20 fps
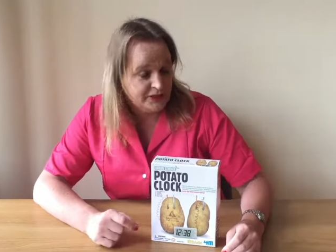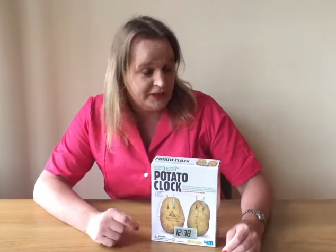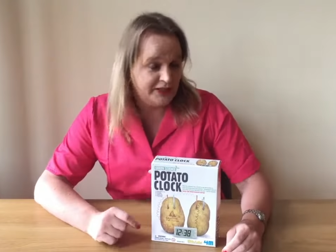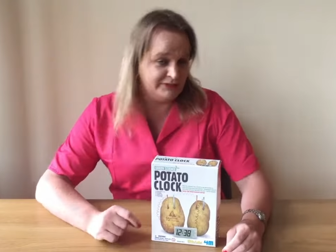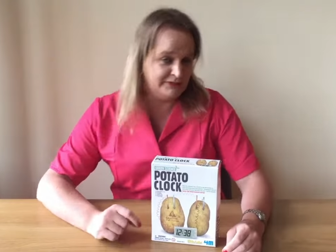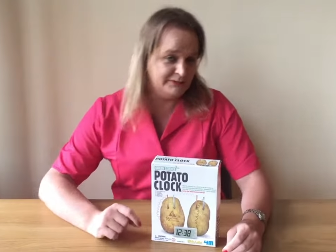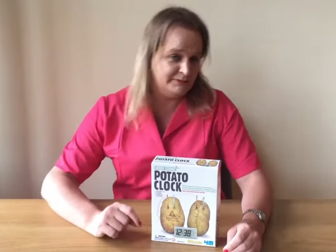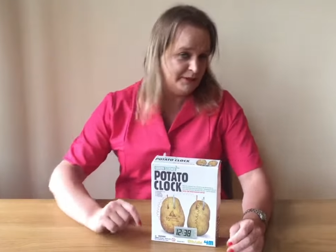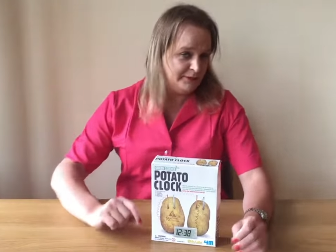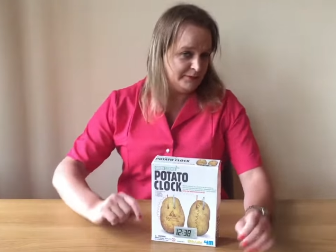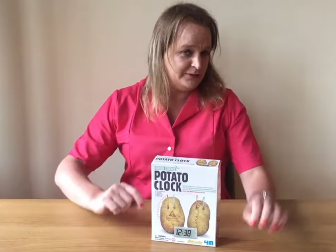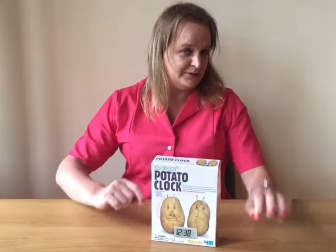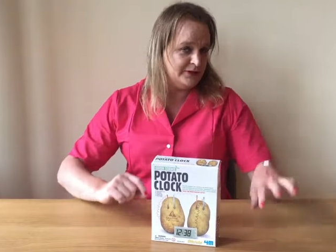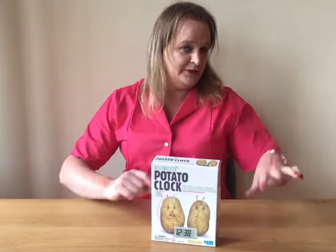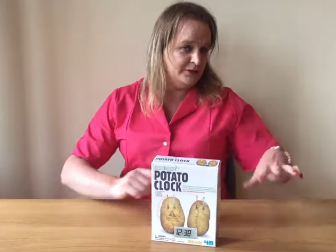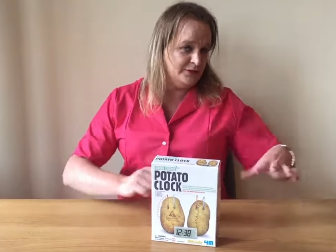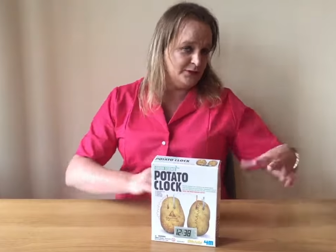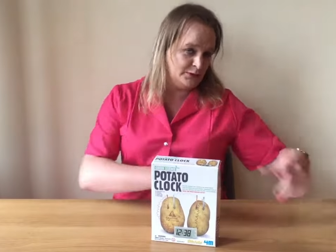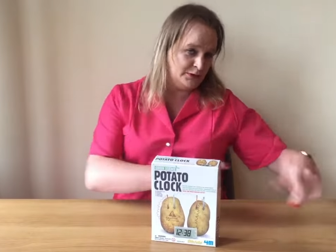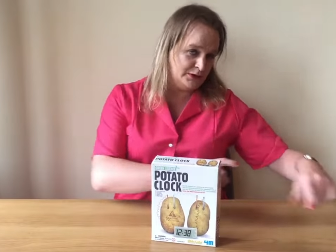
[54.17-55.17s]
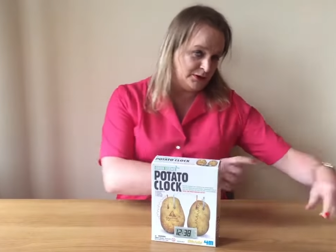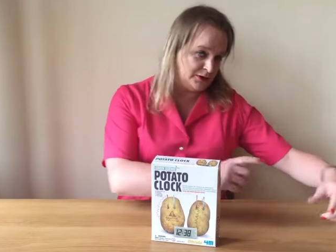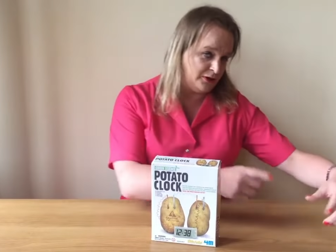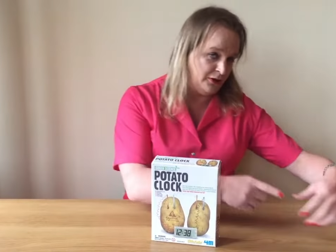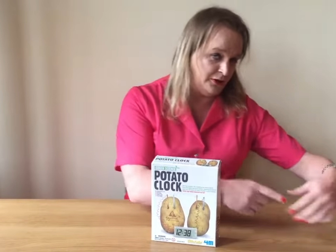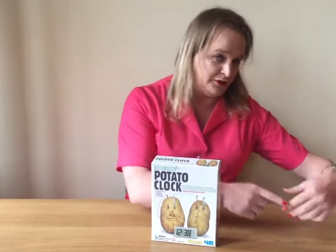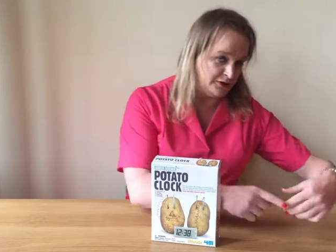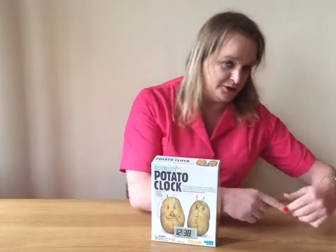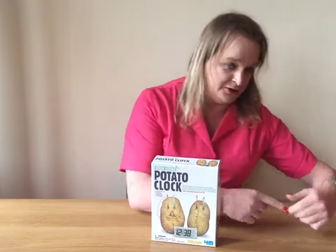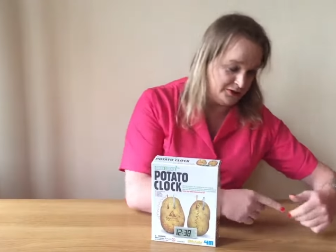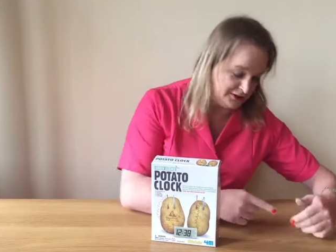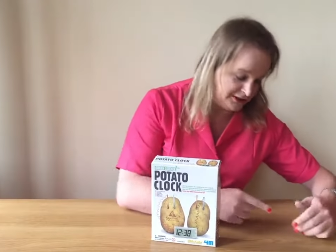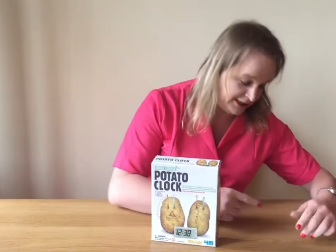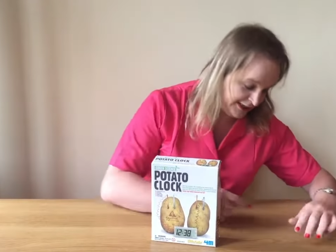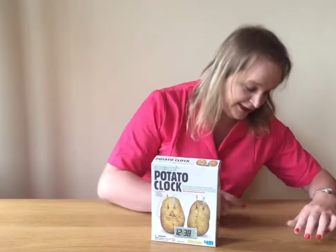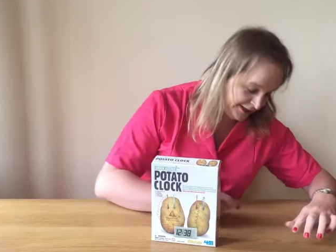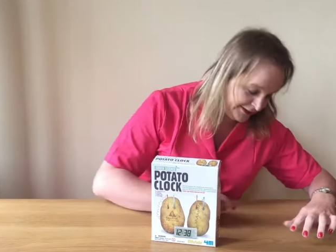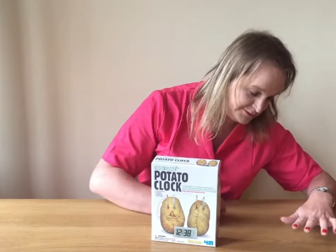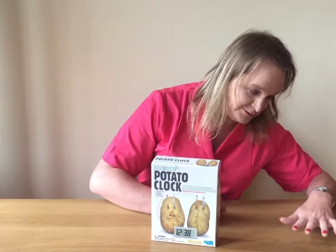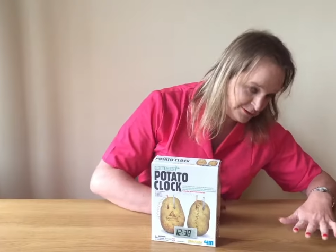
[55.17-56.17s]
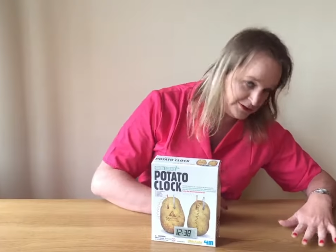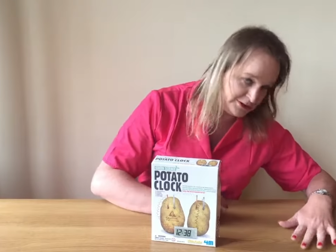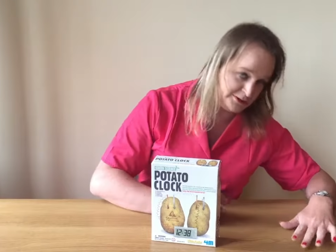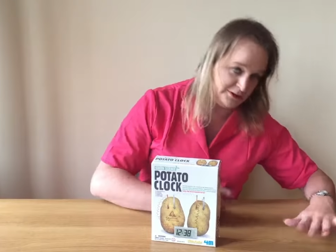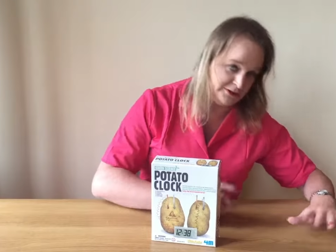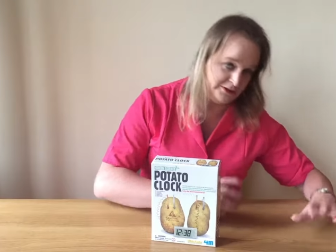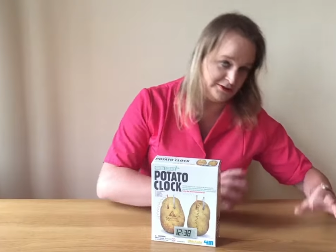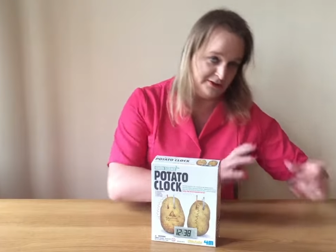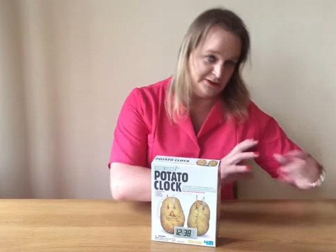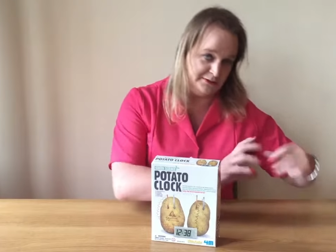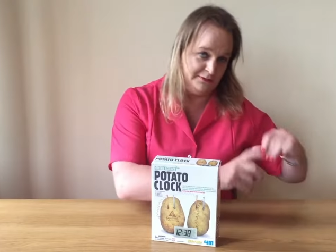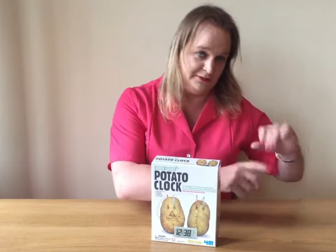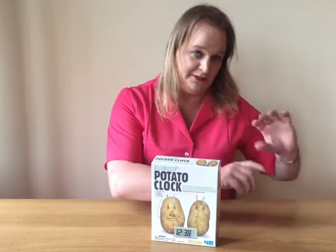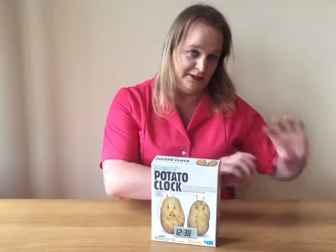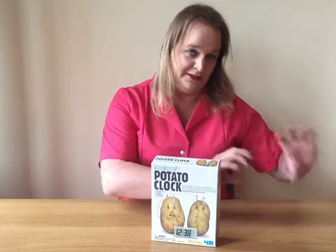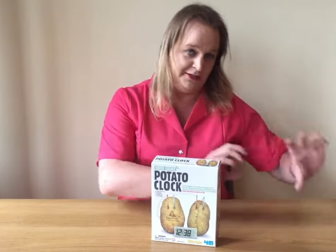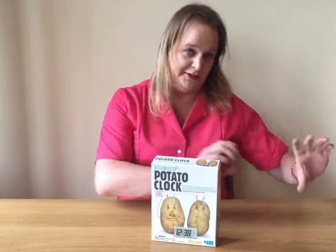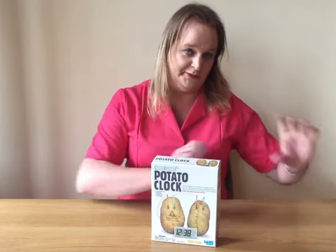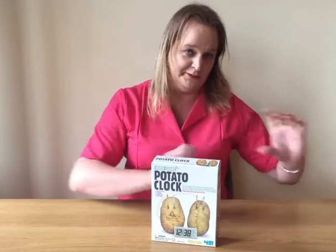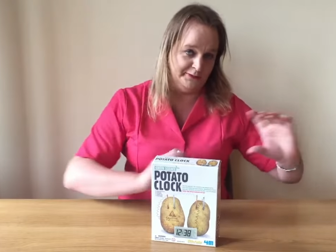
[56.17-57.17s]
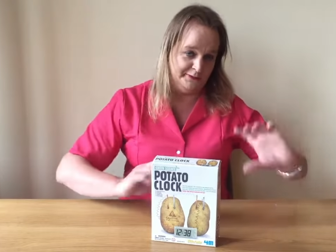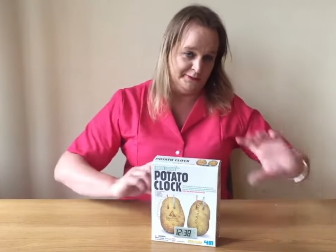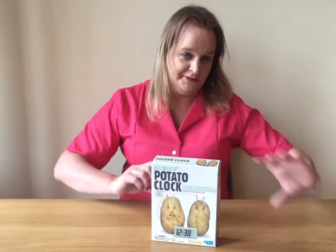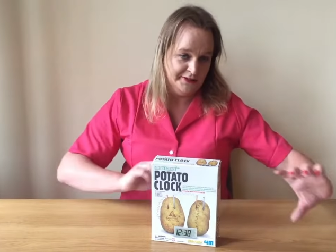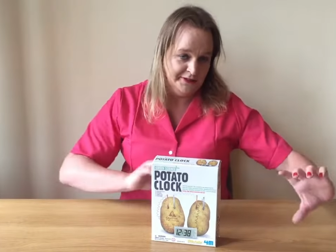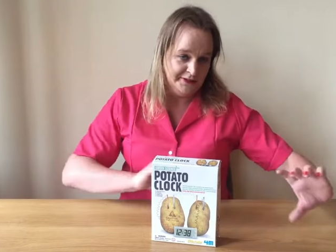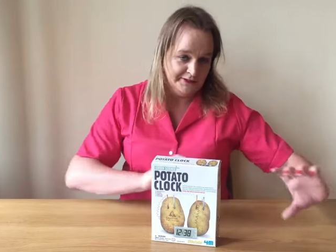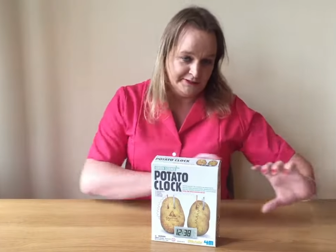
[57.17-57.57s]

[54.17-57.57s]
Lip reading: As you remember the little Swiss clocks you used to have with the little